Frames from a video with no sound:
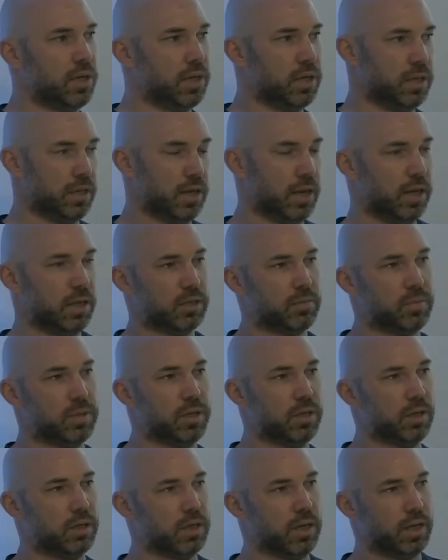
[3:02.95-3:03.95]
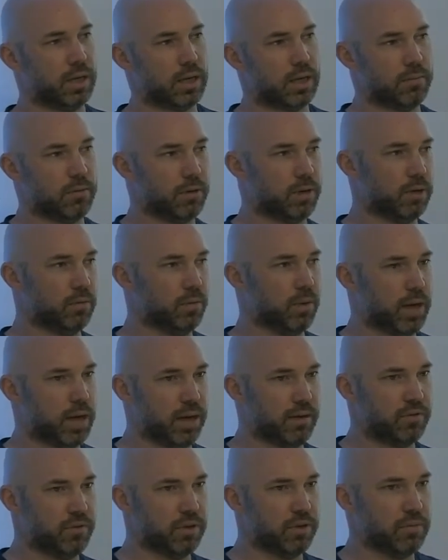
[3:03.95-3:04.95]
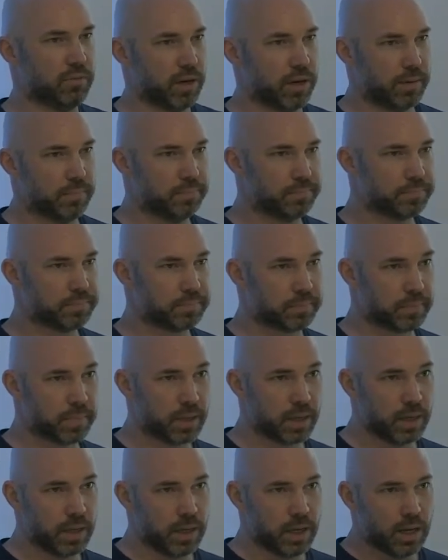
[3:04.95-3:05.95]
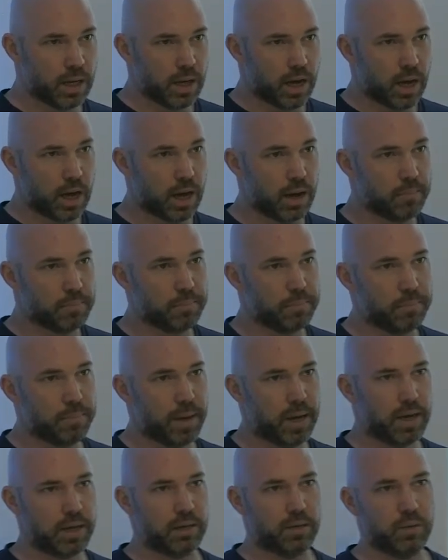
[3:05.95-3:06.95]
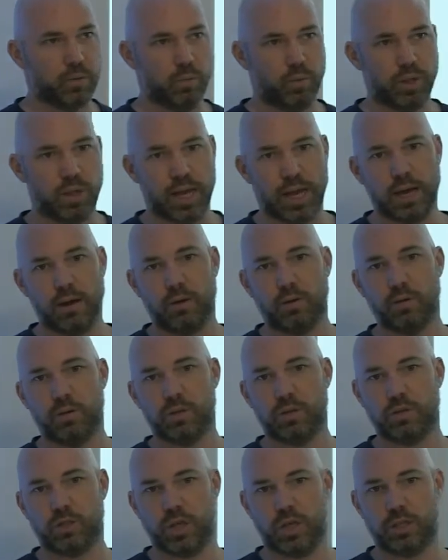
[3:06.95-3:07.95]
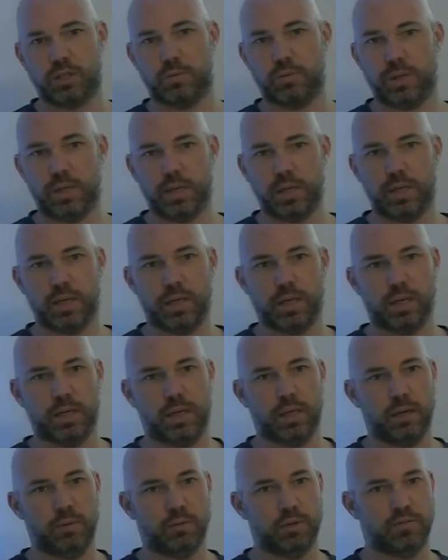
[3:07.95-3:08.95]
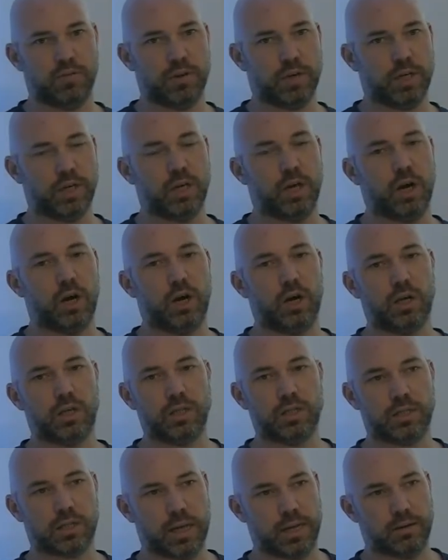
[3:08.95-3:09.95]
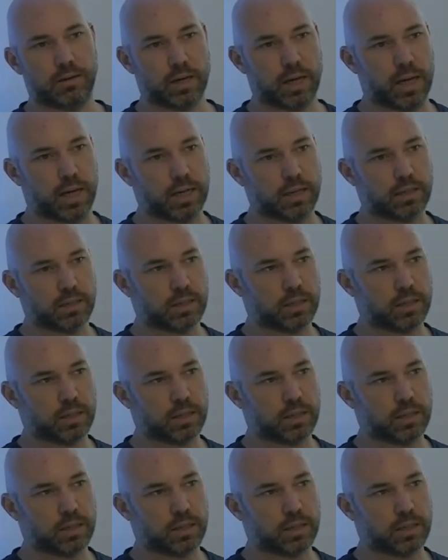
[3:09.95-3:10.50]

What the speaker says: Then ASP.NET came around and what have you, right? But without J2EE, it was very non-standardized.